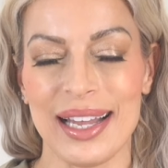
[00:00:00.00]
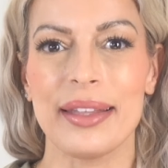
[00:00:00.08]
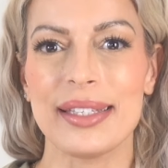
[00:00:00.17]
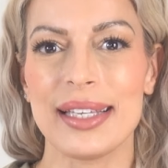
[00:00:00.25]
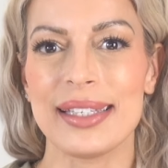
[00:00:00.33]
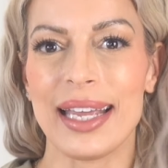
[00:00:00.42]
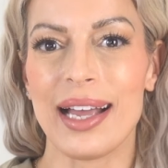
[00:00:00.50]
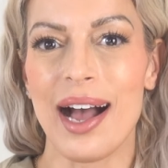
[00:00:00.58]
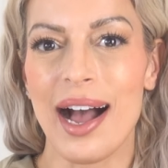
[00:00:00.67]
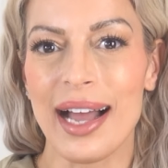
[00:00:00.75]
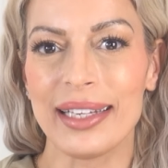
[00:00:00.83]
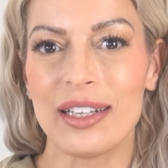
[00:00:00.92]
This has a
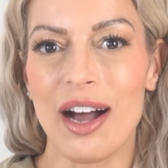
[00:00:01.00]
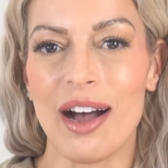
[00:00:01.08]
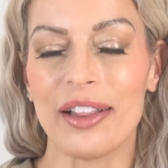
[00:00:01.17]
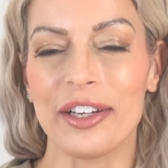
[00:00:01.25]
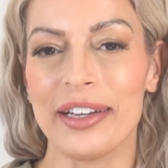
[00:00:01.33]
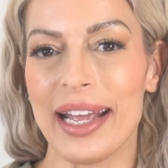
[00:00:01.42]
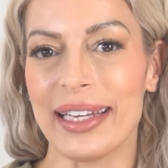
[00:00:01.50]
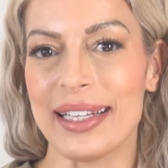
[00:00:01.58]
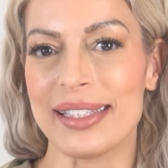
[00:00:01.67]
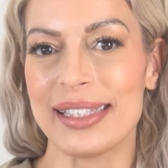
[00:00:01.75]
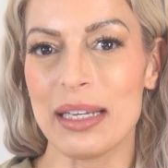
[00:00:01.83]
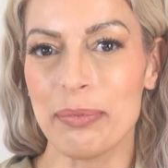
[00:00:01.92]
high collar and a
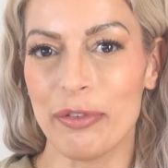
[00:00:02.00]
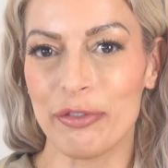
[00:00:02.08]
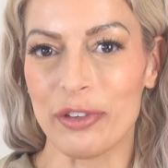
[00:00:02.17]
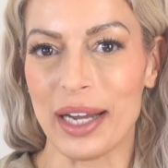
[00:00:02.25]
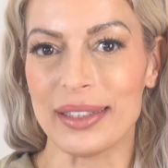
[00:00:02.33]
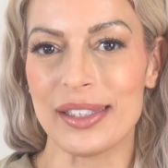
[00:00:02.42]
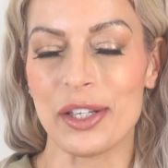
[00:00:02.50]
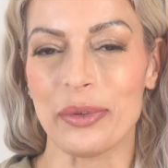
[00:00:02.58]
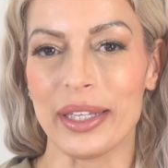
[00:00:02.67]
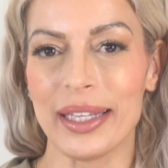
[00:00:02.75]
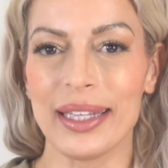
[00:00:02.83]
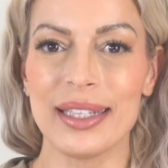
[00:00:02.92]
zip front,
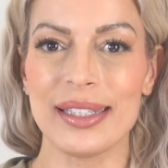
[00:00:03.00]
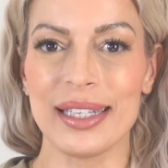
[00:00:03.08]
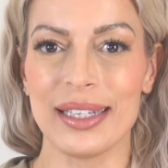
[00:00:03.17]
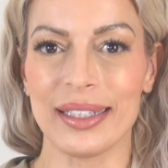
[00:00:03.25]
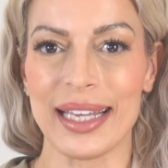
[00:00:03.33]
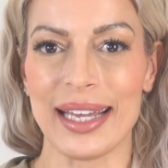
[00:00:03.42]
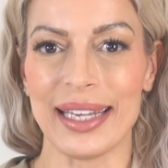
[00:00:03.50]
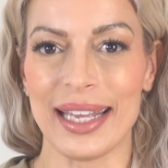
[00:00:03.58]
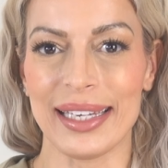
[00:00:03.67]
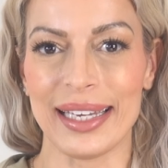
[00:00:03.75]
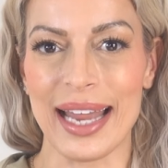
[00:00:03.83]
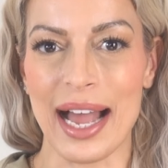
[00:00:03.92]
so easy to get
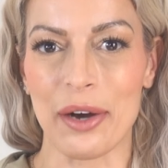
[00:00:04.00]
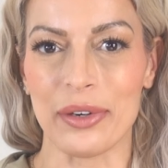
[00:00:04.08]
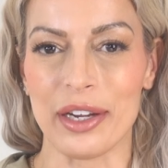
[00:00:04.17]
in and out